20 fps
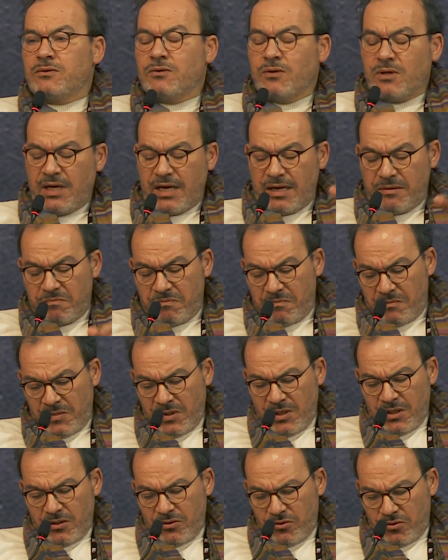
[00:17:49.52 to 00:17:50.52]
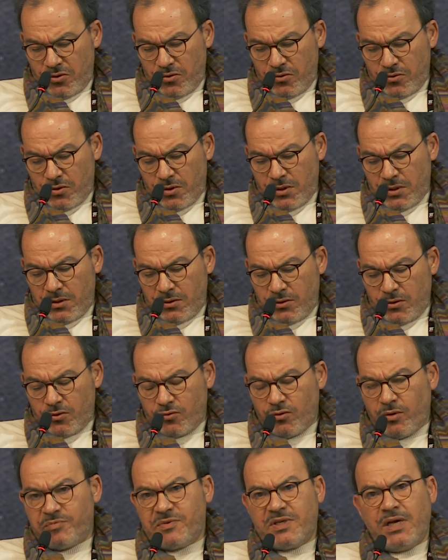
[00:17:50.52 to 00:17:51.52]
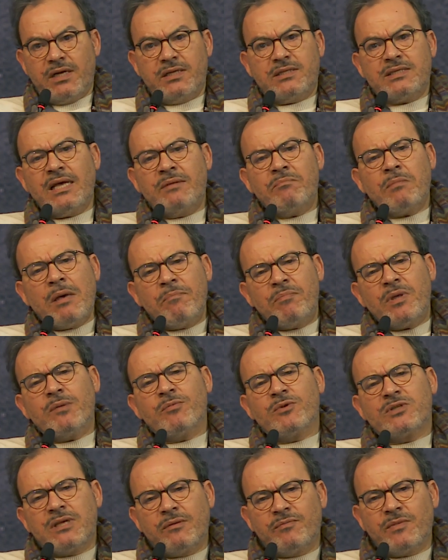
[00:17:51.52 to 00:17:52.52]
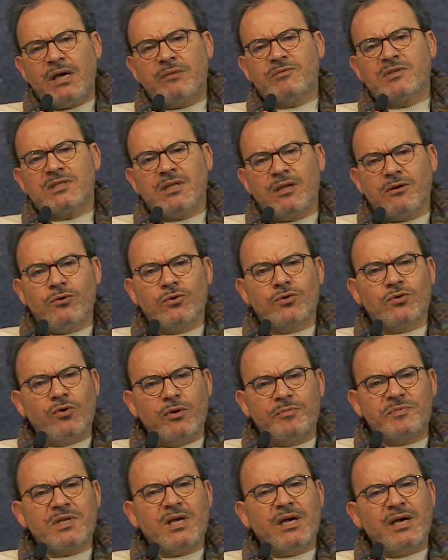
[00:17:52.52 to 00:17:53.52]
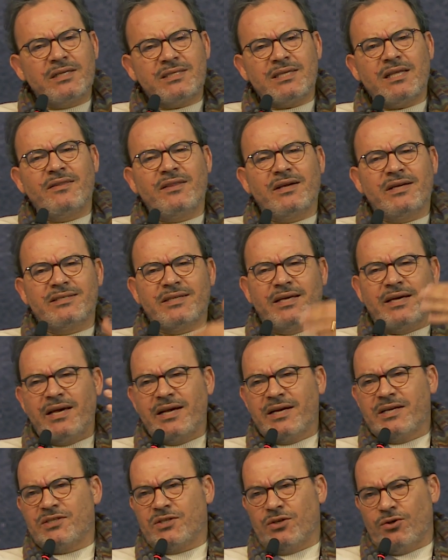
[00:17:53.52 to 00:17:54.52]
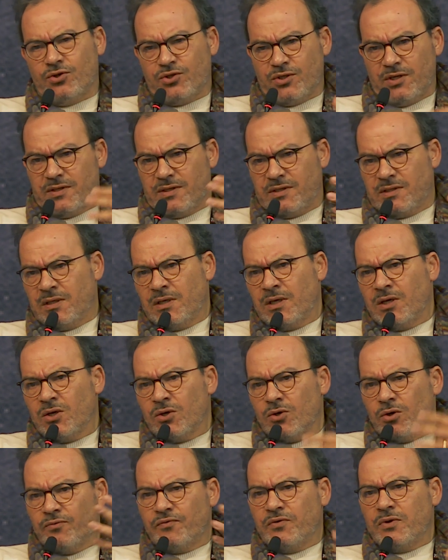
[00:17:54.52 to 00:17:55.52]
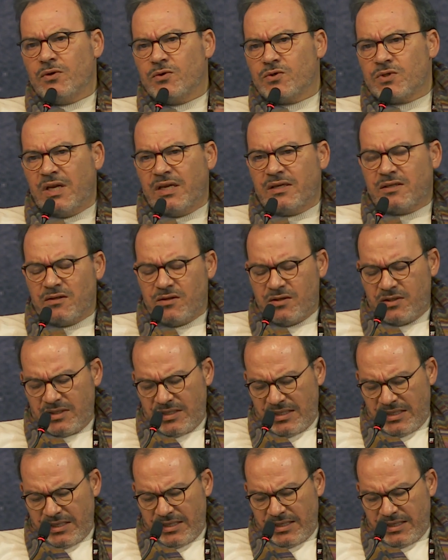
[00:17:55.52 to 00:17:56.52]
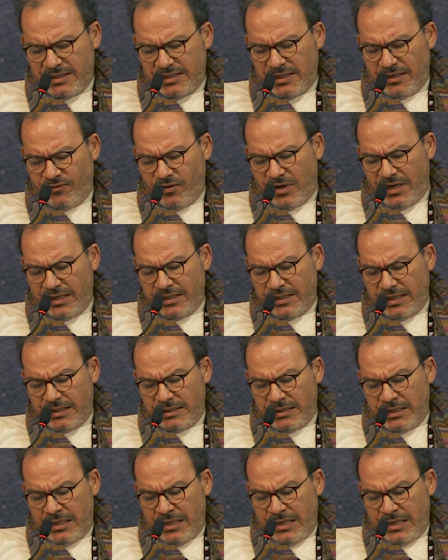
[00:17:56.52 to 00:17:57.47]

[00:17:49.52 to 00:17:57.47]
to come to your websites. And people sometimes still go to websites, and there is a resurgence of newsletters, stuff like that.